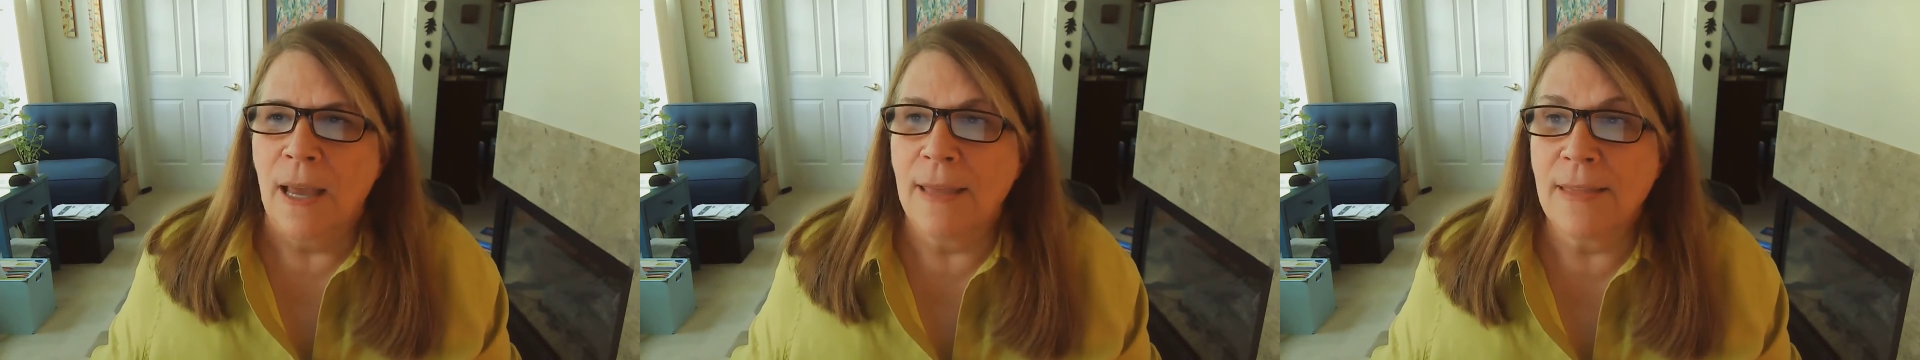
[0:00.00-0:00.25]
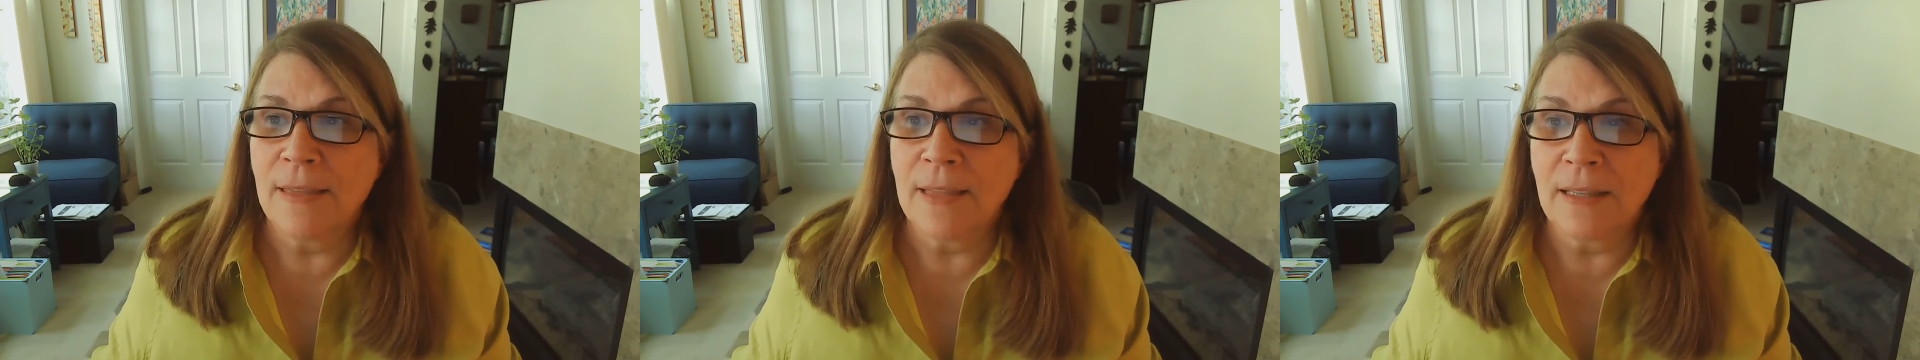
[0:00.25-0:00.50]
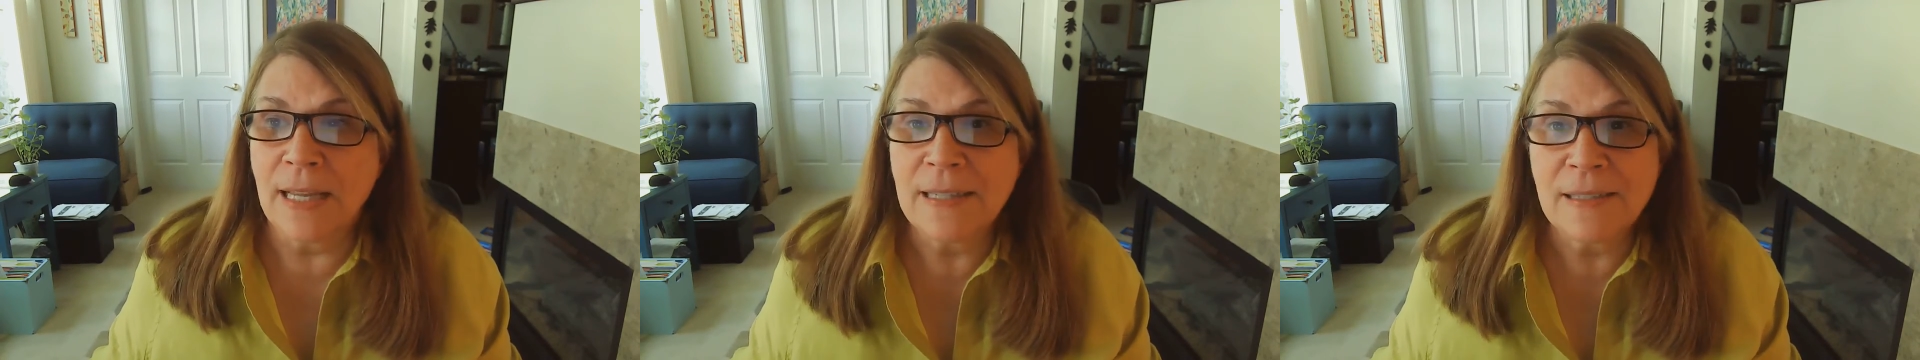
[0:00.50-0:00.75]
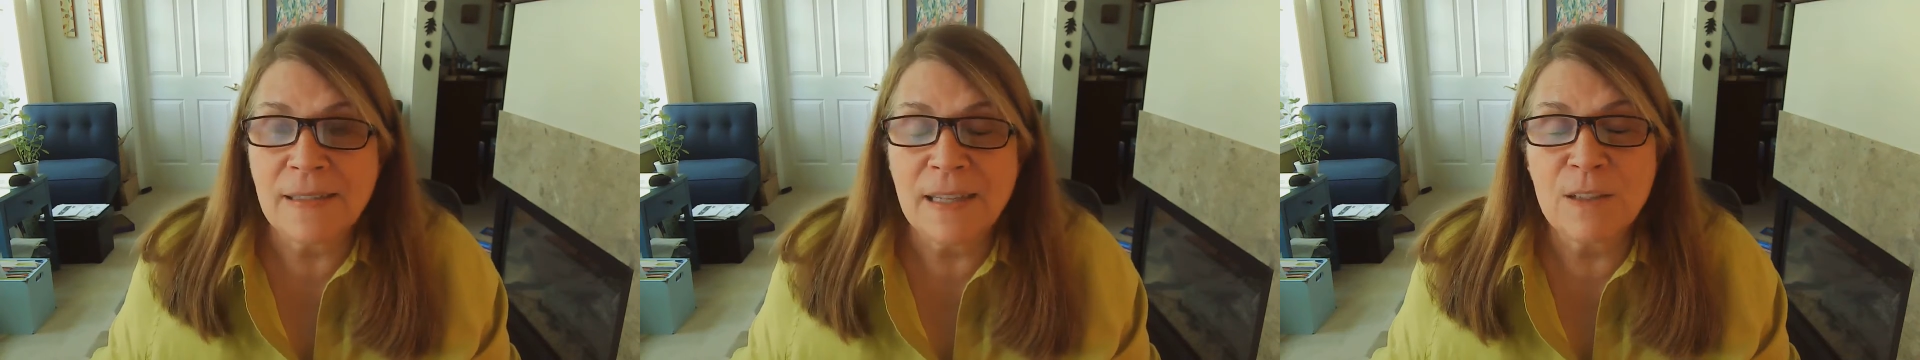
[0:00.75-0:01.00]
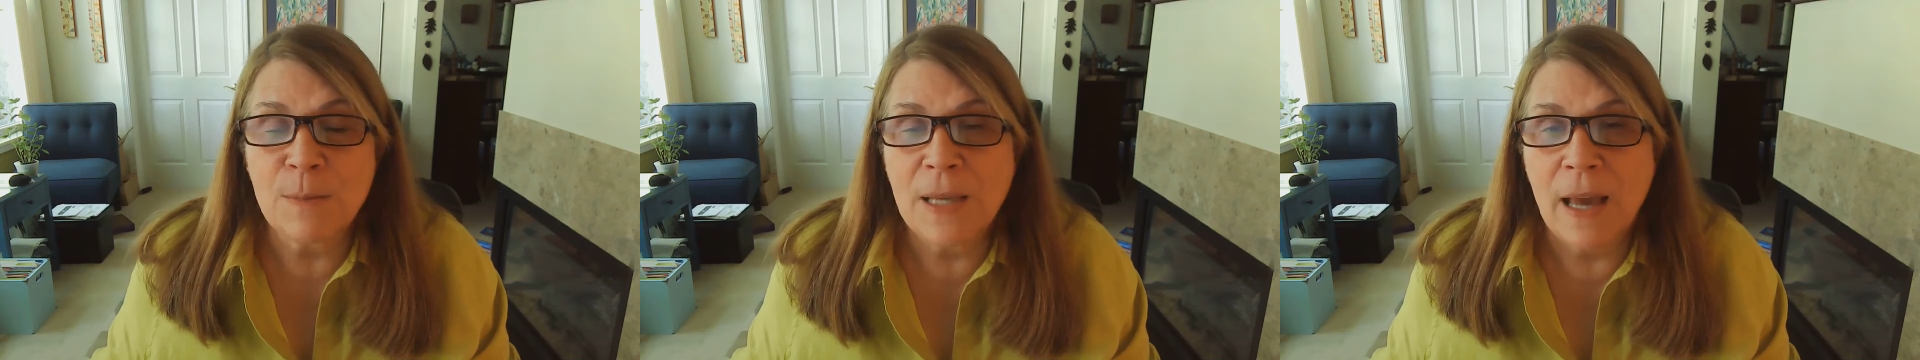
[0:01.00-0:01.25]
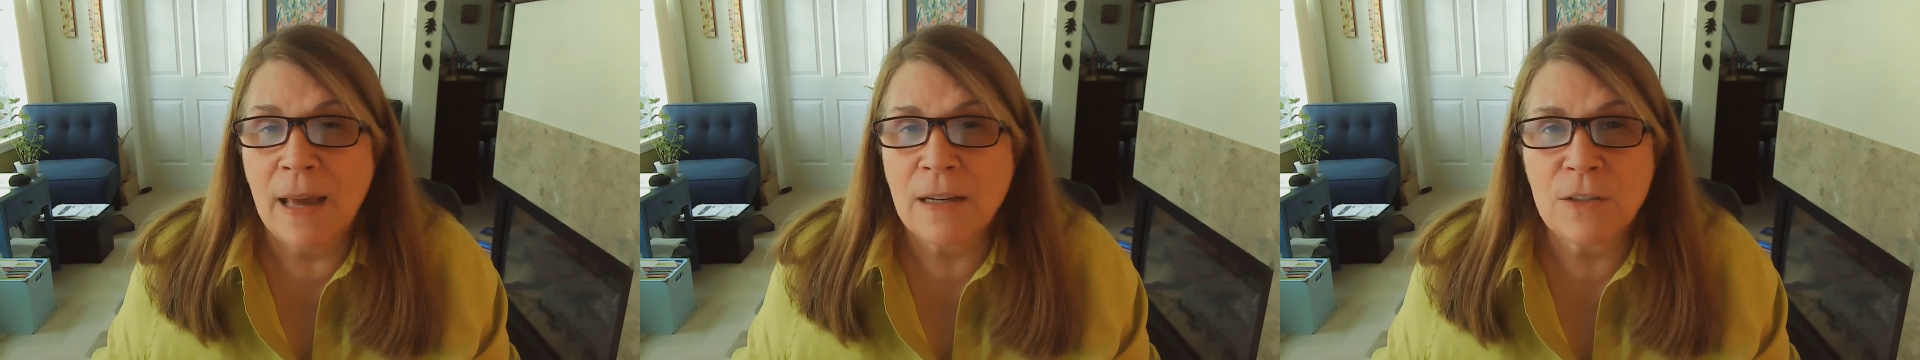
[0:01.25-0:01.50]
And then the latest thing to
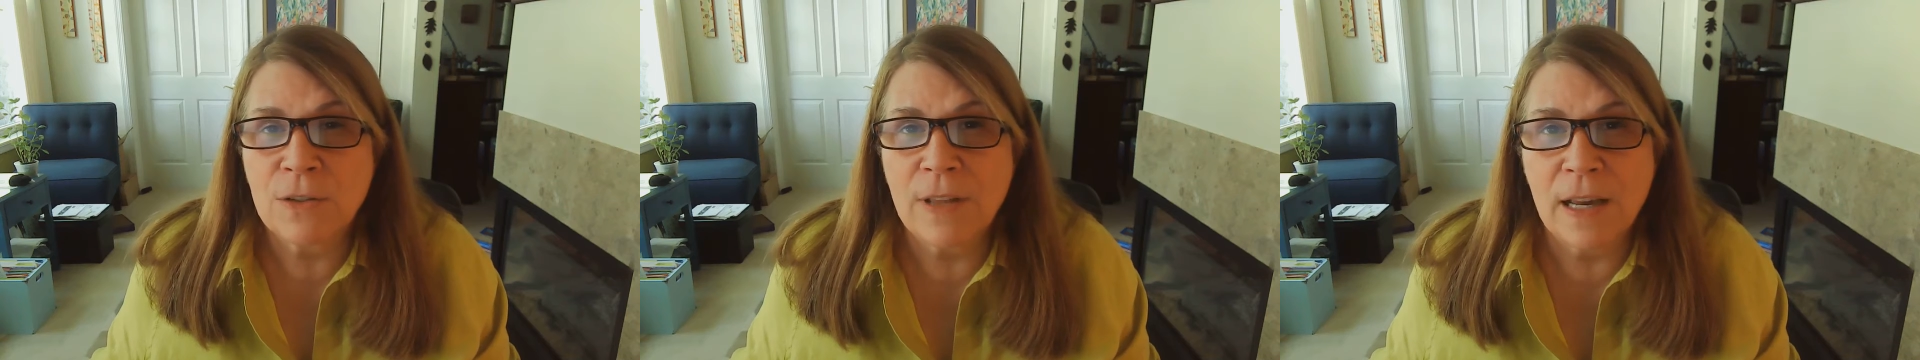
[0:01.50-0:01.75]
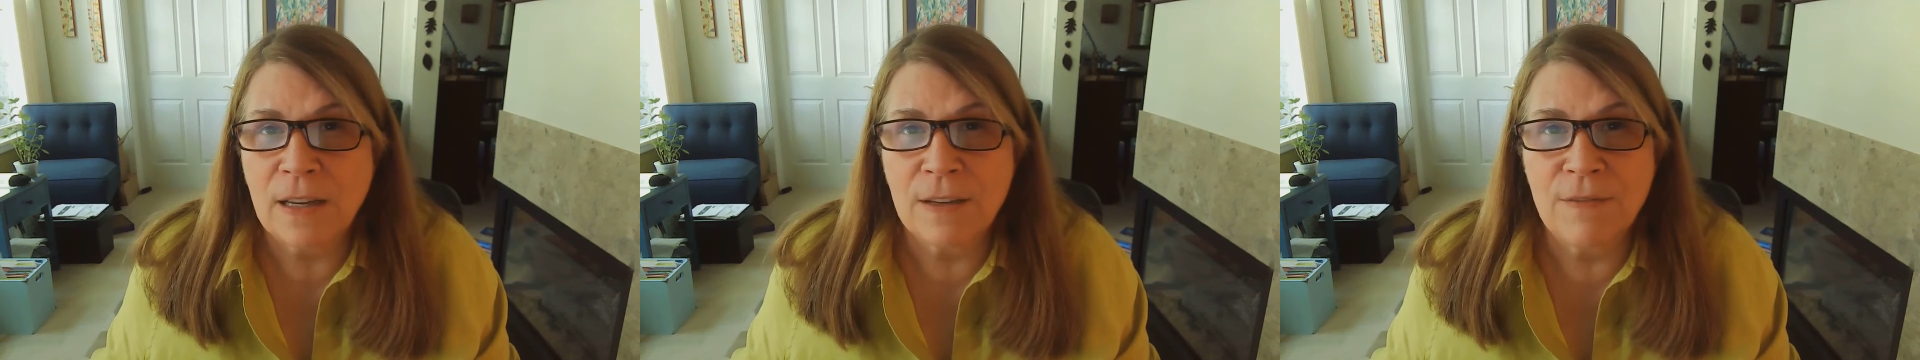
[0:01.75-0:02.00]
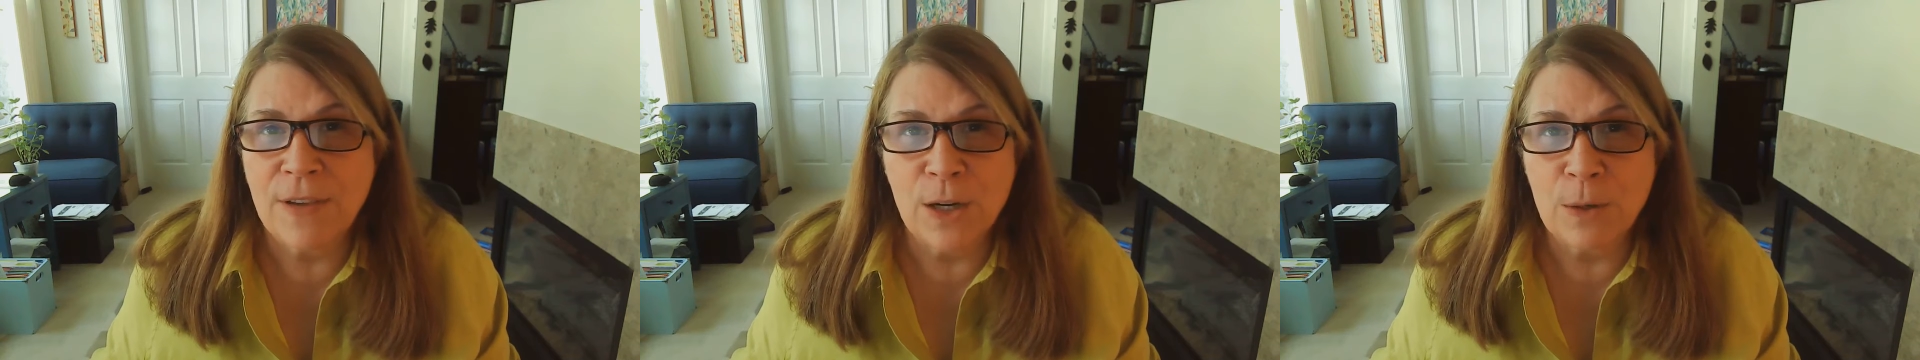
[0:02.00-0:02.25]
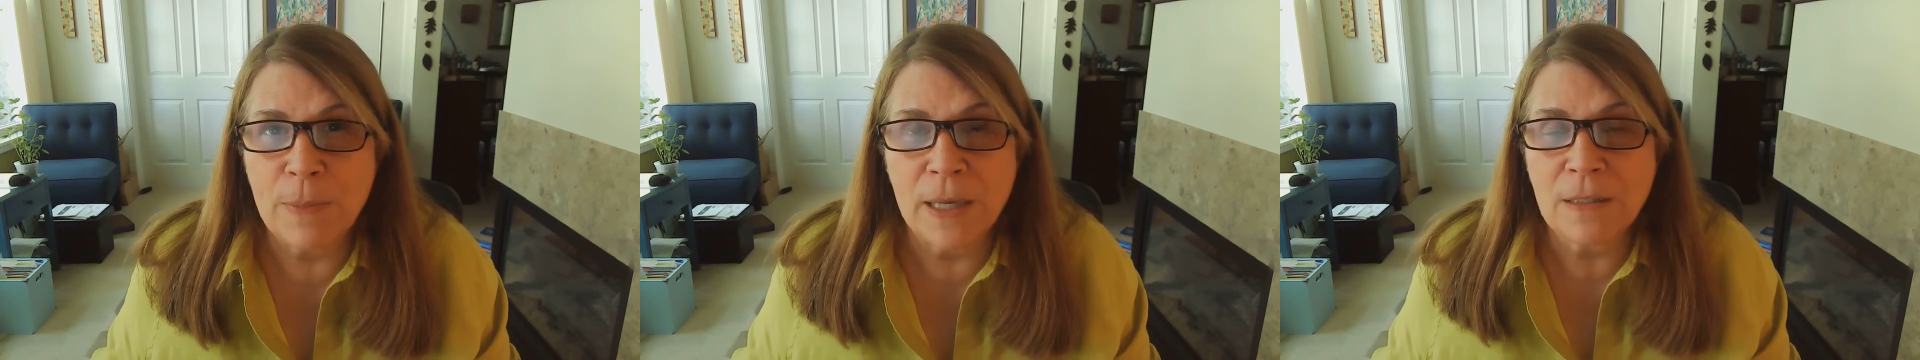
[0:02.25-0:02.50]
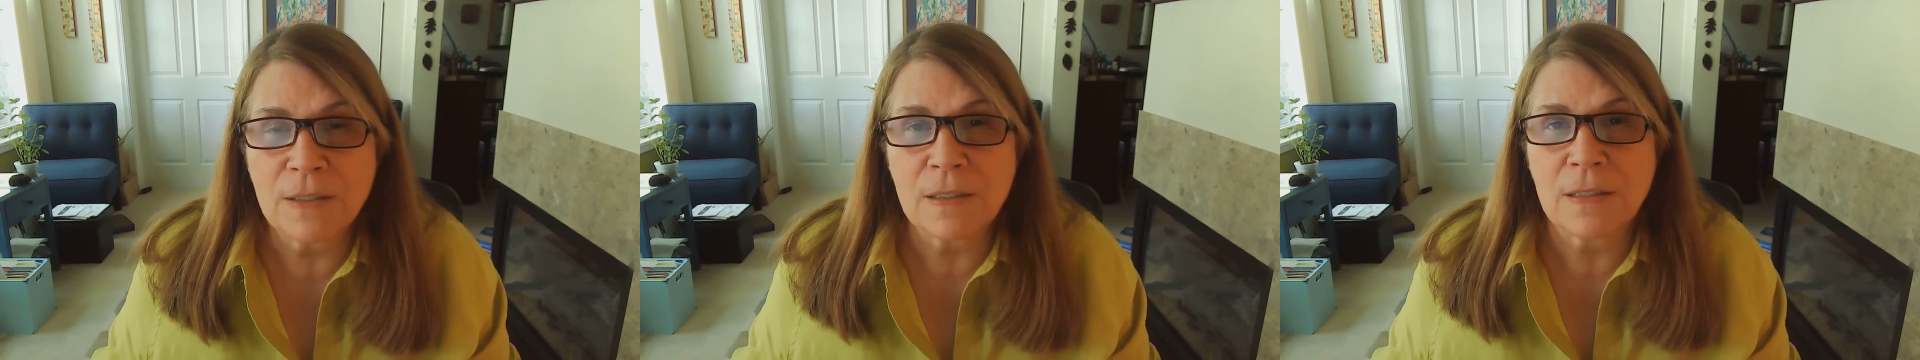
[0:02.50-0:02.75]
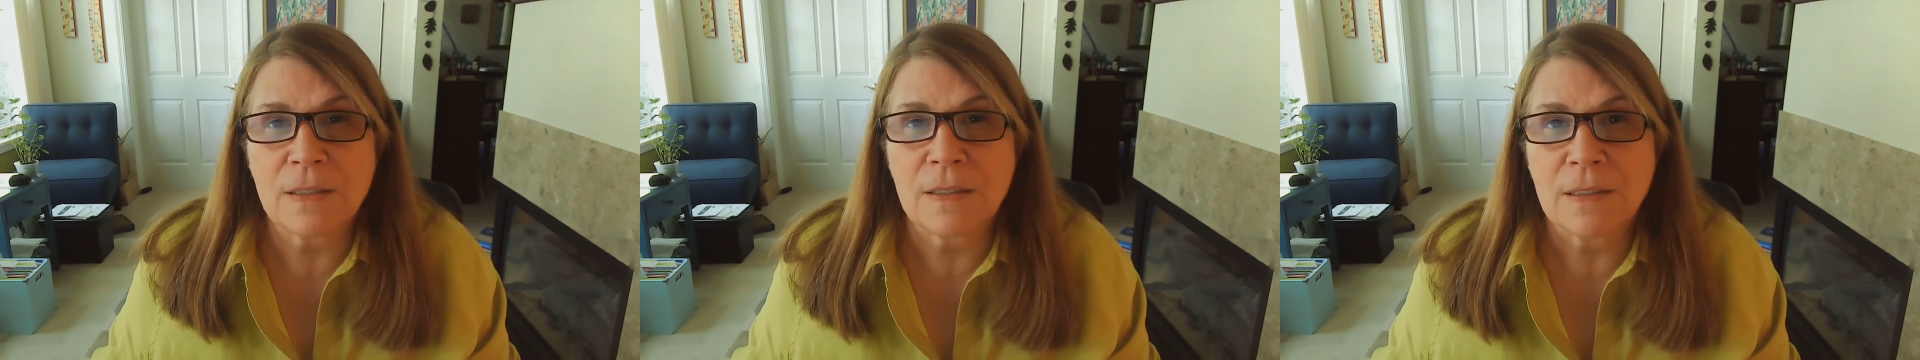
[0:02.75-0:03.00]
be added to that conveyor
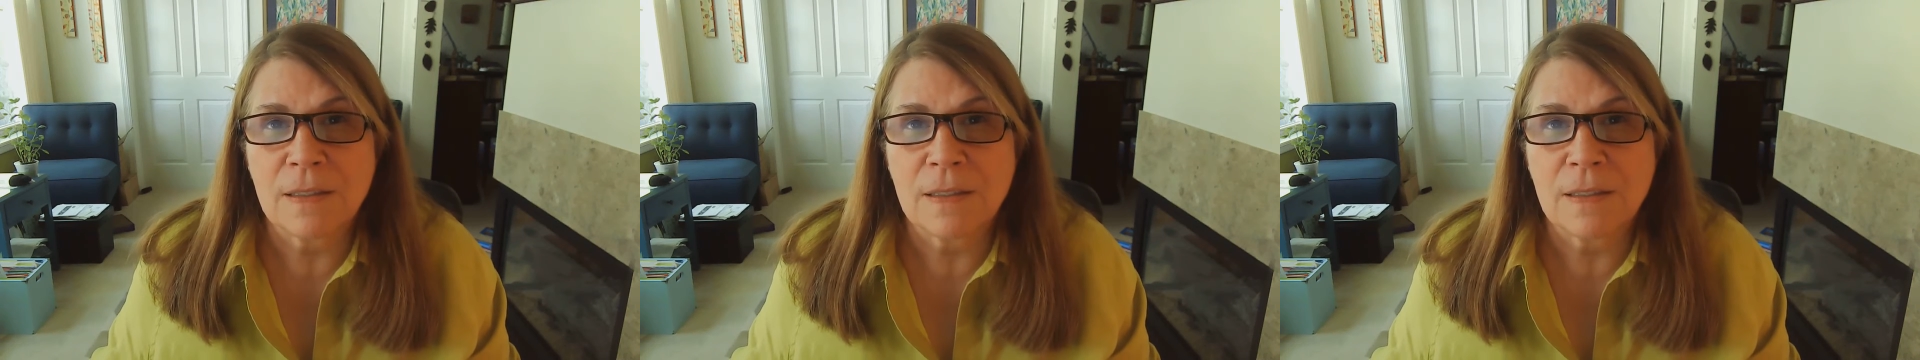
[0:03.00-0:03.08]
belt